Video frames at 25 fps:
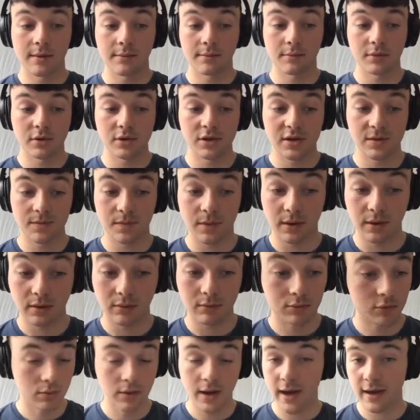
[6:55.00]
which has
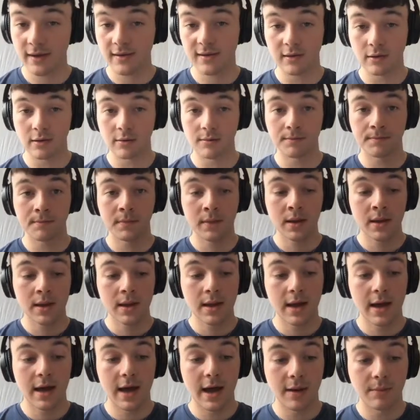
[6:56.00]
been excellent.
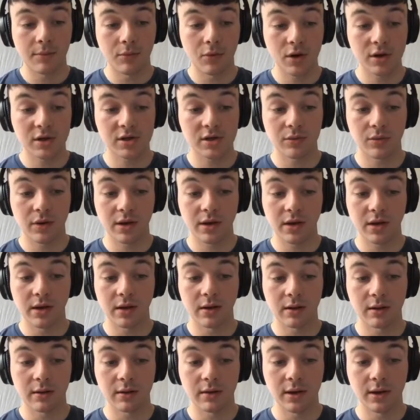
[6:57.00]
We're actually ranking